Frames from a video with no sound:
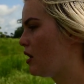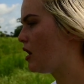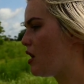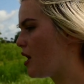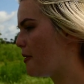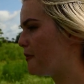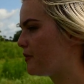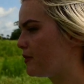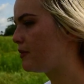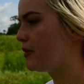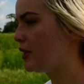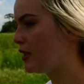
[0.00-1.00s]

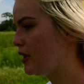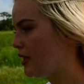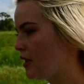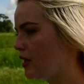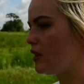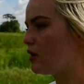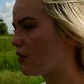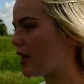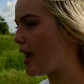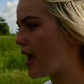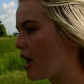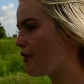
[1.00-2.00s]
um, little
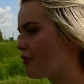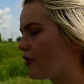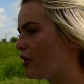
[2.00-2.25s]
calf.